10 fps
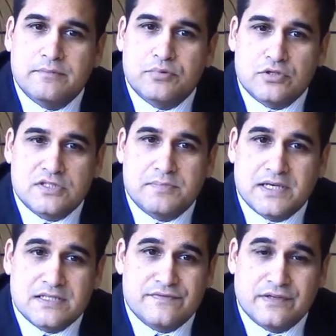
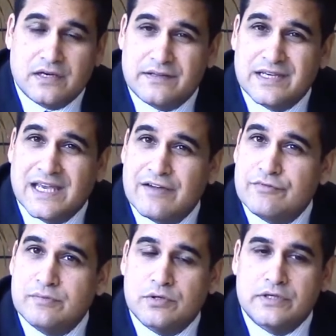prospects for, I think,
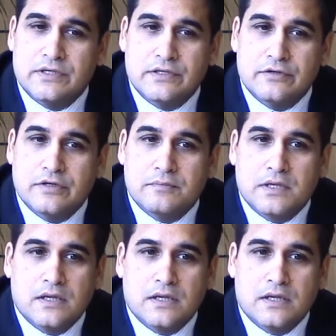everybody in Europe.